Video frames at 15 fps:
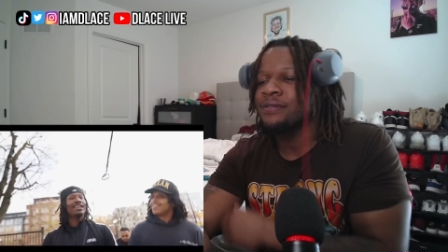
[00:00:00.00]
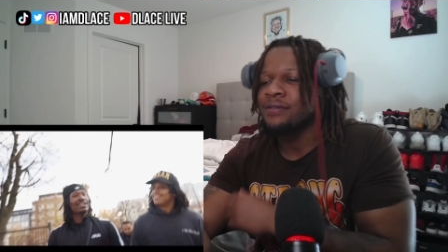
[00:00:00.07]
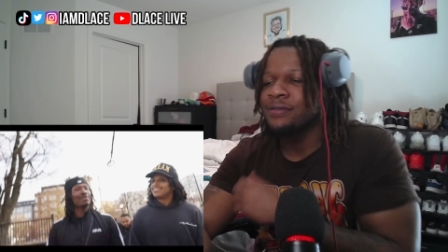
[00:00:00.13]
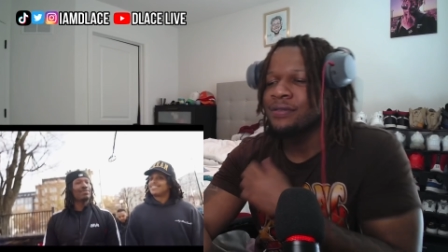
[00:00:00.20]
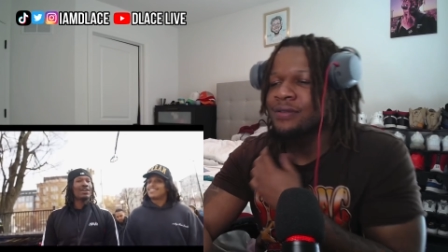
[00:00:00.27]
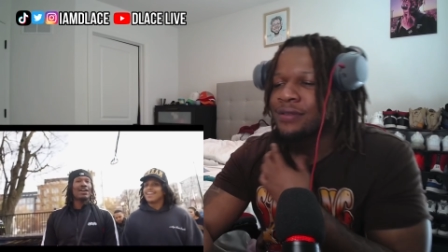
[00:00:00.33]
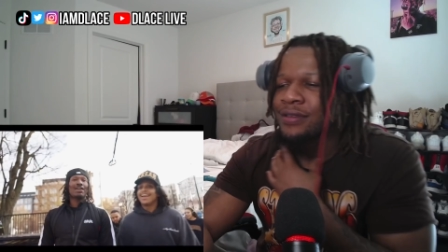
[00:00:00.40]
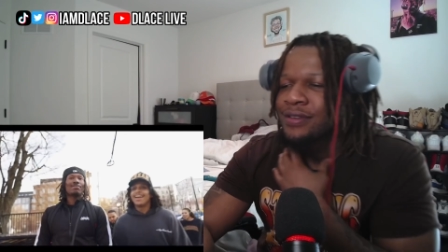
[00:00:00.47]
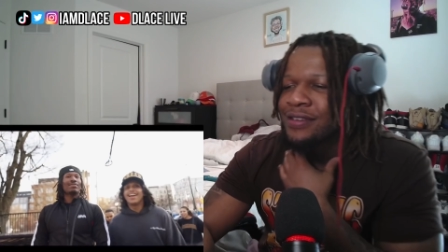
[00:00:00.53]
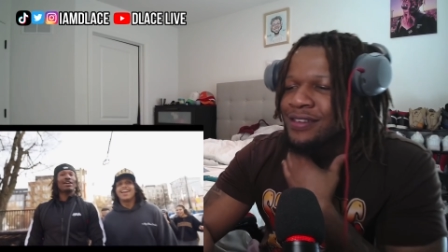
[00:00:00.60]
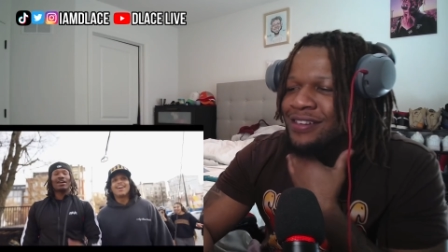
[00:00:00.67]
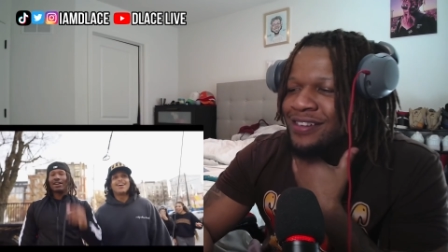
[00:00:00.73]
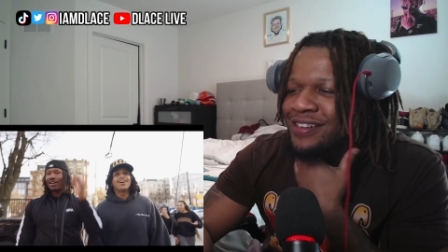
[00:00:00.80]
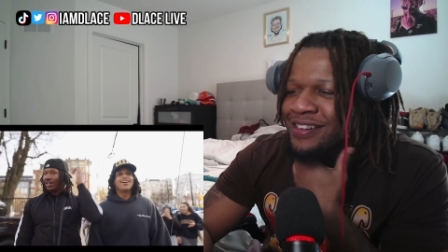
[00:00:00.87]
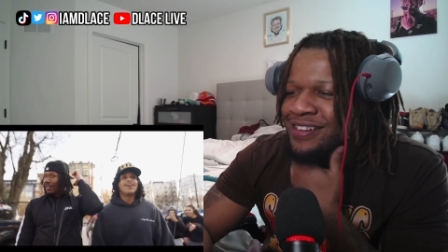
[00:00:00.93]
bro.
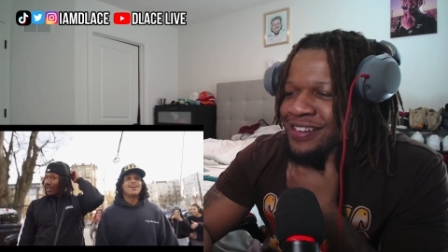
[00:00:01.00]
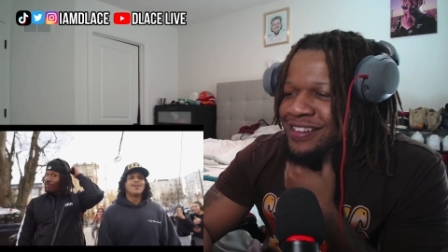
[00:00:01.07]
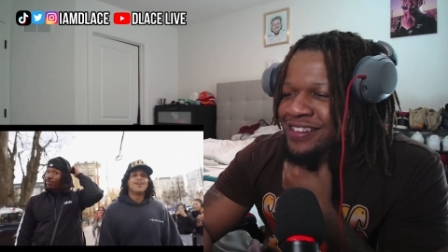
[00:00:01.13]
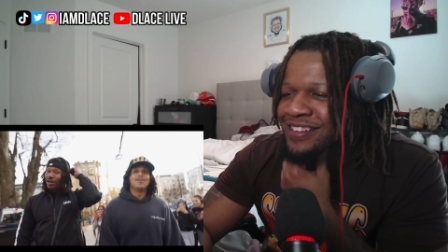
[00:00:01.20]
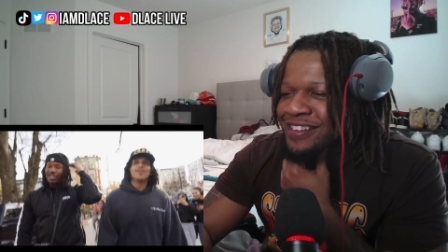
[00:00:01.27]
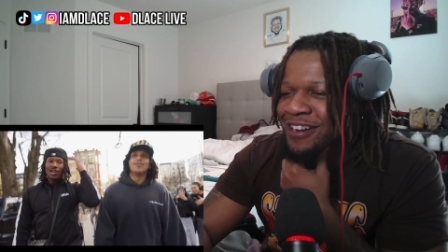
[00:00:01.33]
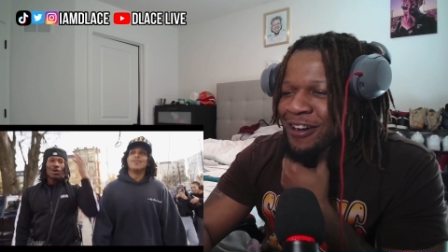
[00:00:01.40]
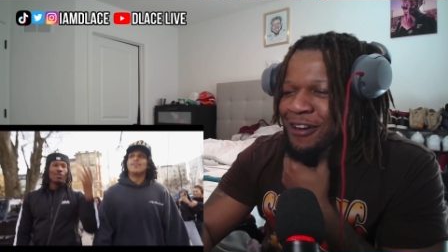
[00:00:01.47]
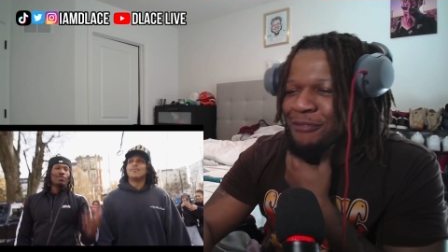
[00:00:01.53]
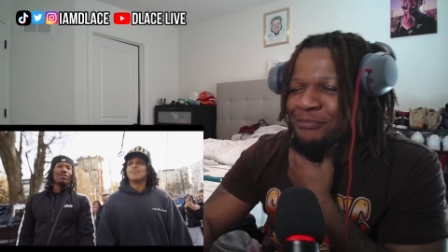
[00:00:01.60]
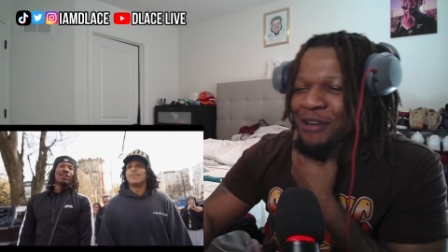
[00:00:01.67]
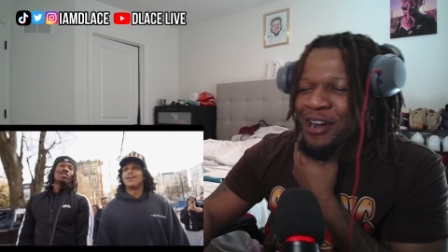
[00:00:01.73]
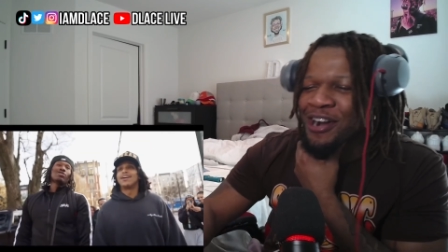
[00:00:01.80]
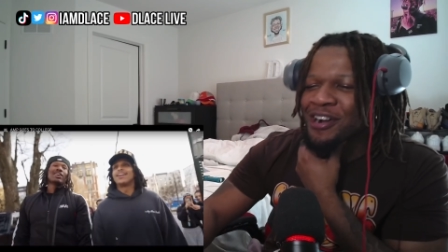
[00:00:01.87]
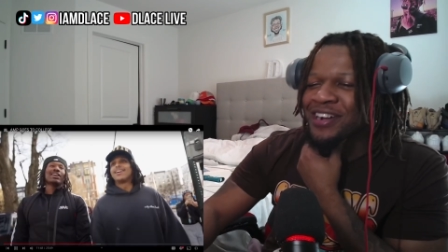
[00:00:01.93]
Oh,
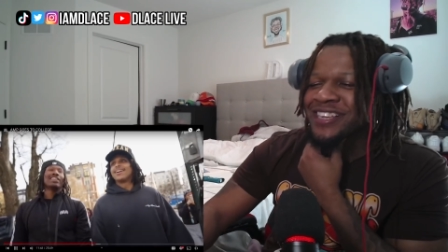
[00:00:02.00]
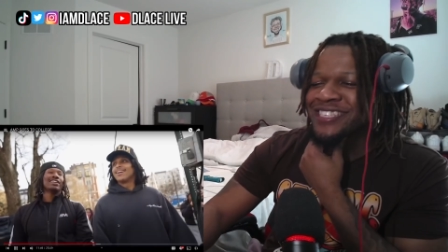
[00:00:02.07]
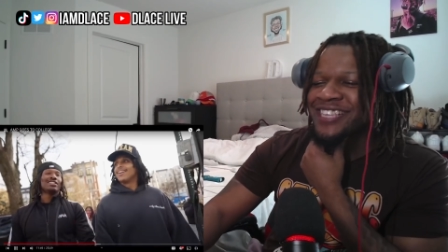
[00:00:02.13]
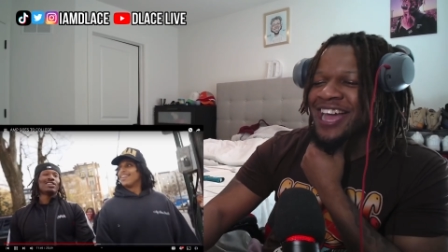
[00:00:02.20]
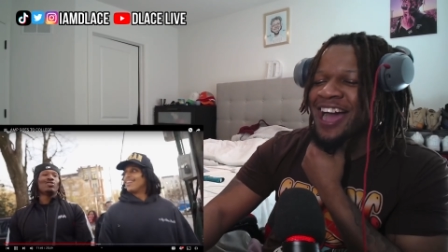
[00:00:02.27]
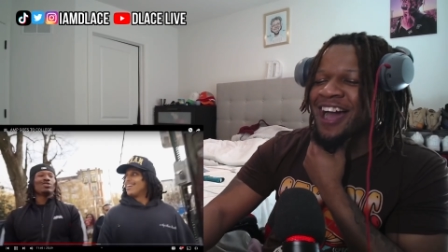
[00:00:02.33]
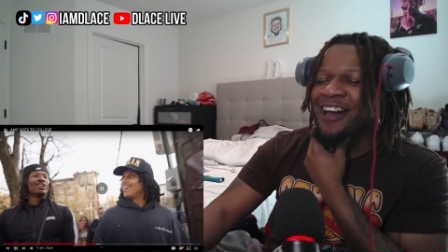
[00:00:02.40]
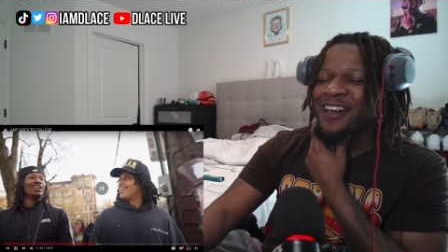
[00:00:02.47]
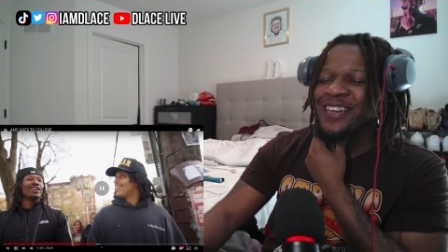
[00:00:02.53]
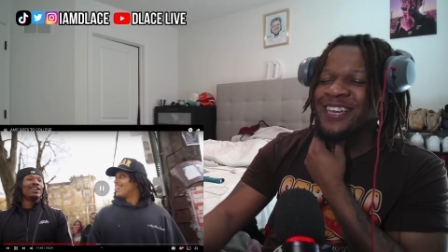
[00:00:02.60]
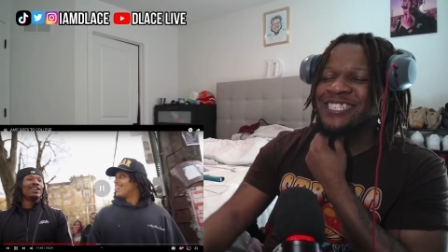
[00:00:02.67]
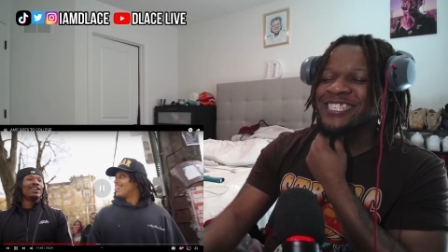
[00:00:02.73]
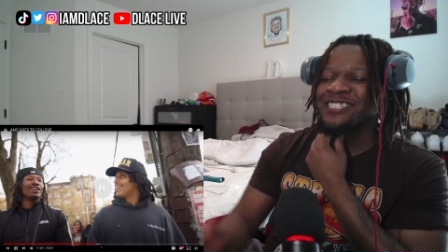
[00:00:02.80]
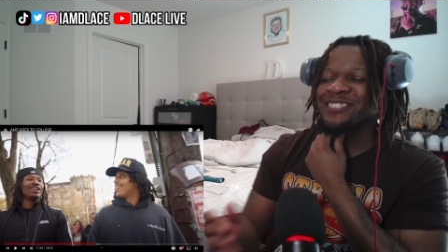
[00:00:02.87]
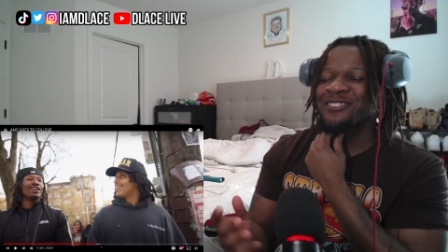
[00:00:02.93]
bro, because now
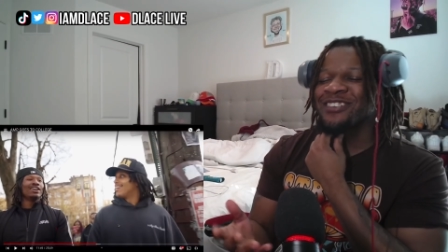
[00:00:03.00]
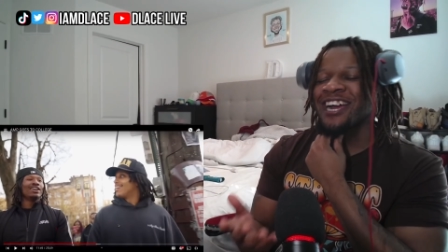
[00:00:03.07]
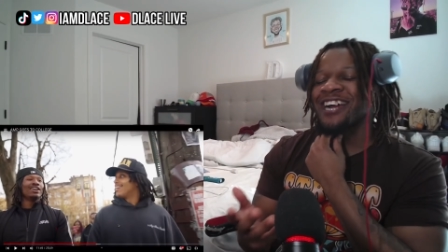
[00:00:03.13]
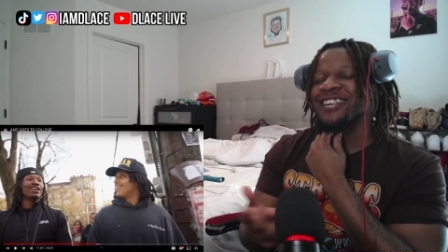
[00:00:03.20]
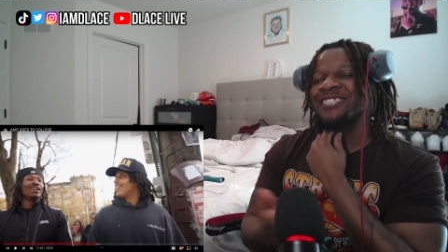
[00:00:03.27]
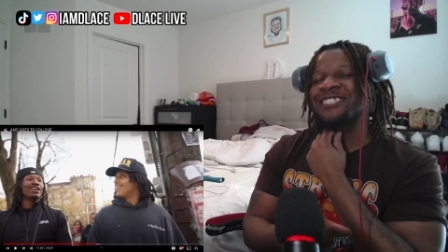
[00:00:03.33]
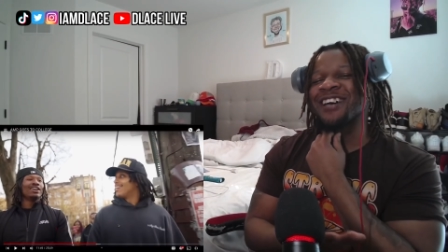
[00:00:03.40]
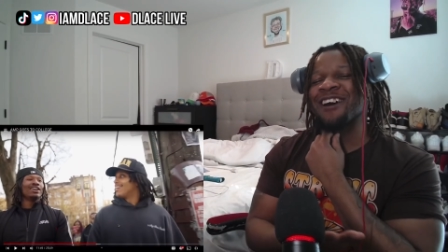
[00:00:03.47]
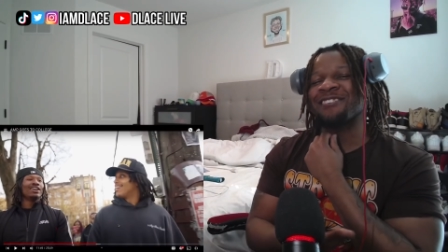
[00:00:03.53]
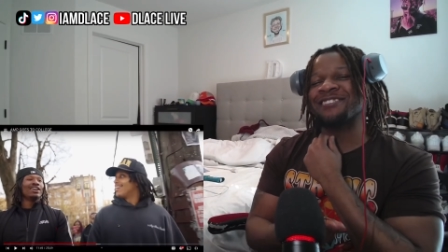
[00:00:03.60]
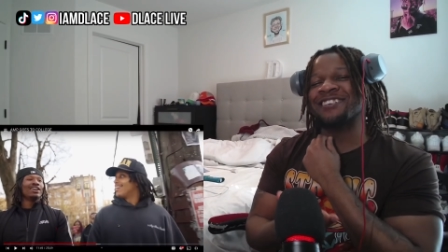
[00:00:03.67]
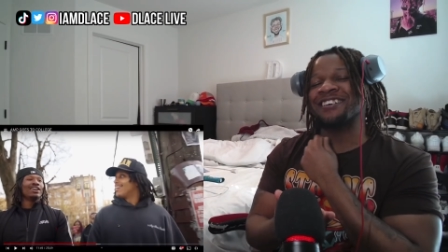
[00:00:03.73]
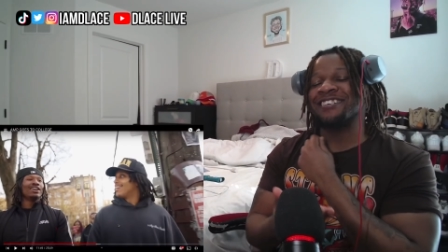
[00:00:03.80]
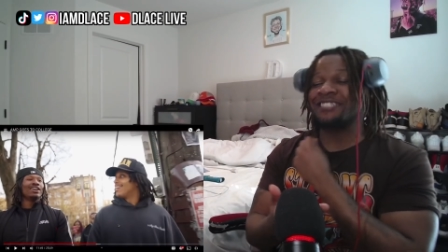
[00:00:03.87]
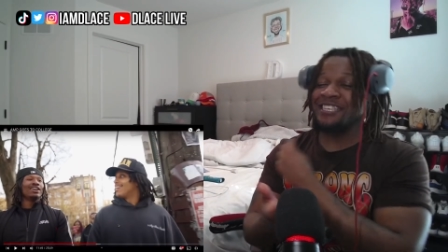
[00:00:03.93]
he just trying to talk
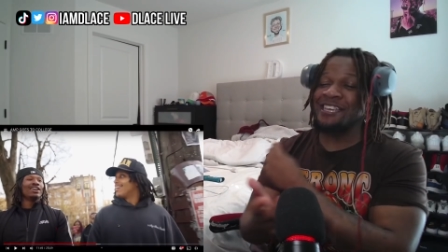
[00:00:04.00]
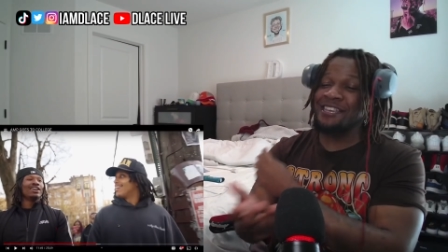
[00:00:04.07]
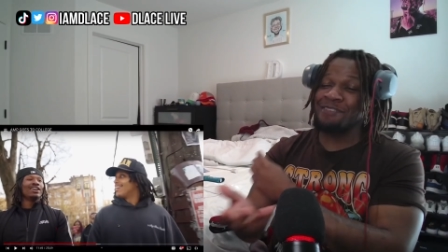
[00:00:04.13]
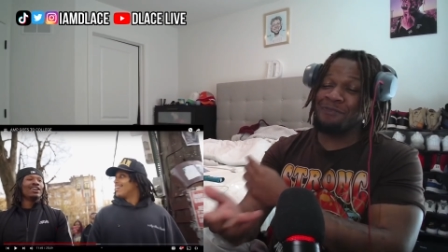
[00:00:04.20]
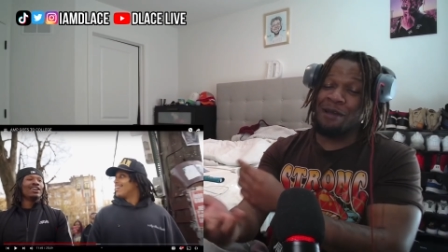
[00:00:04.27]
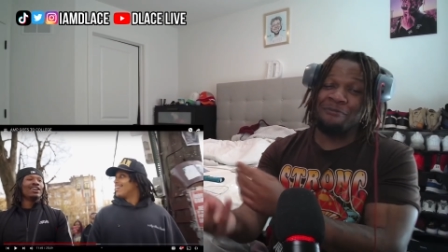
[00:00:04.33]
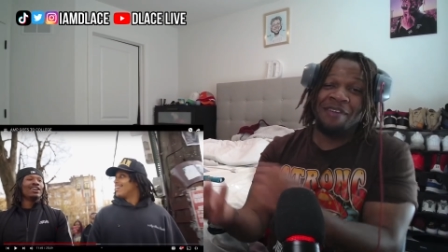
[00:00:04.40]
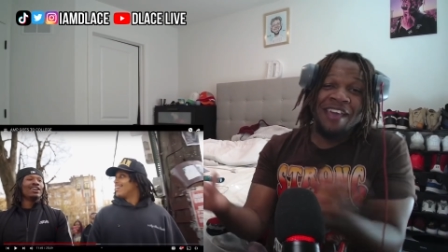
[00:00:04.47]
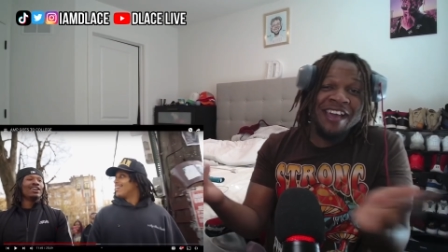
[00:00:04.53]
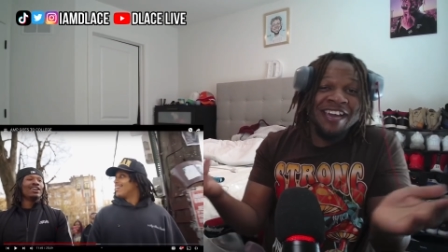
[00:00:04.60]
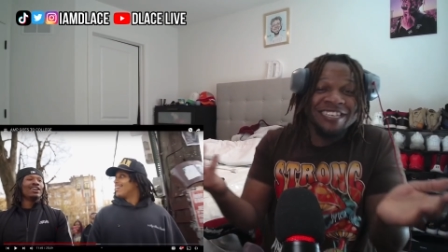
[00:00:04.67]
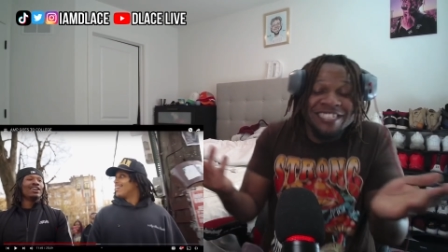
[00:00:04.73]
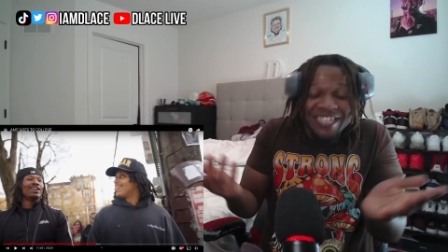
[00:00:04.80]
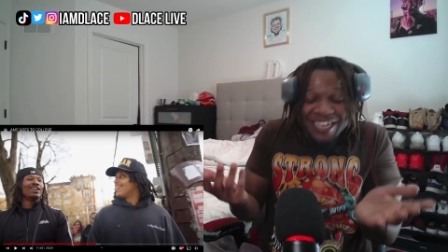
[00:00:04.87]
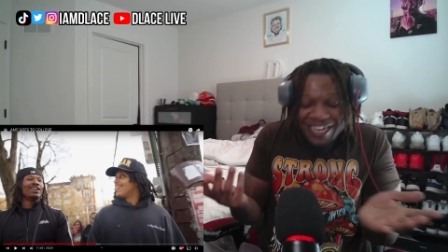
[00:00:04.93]
to. See, my
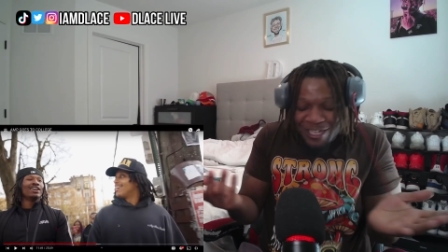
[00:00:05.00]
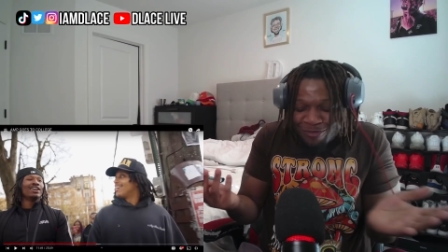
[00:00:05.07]
man, look, this